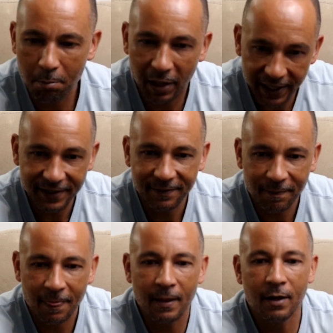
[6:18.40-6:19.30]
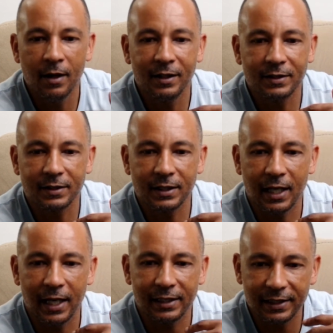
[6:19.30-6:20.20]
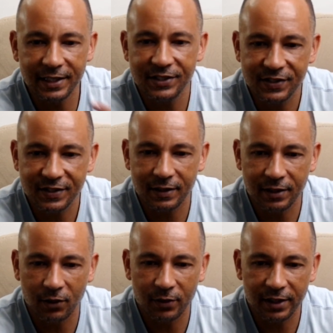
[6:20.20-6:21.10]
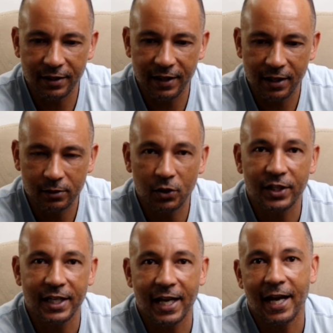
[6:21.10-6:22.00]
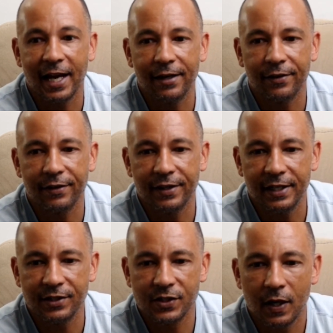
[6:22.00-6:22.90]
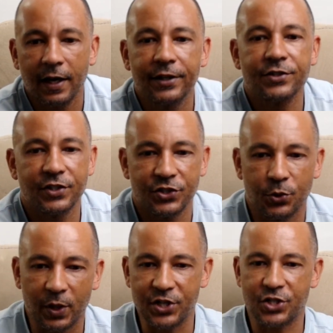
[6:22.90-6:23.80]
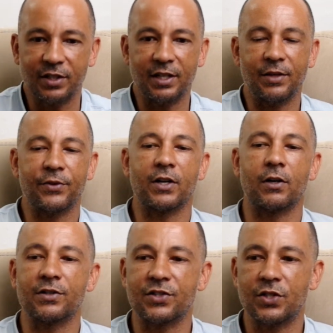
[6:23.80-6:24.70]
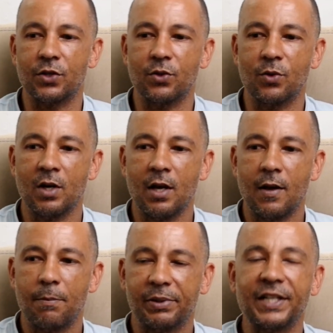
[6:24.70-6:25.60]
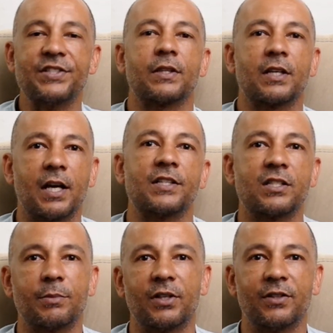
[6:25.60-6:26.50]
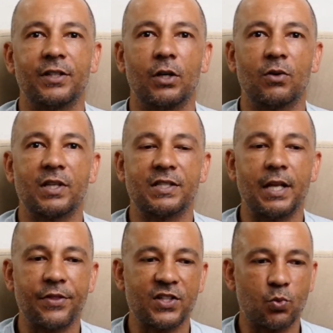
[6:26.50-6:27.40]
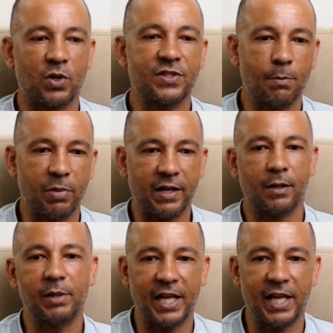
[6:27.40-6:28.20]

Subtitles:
but at least, they are looking at the entire situation in regards to pleasing the customer, because nothing's worse than buying the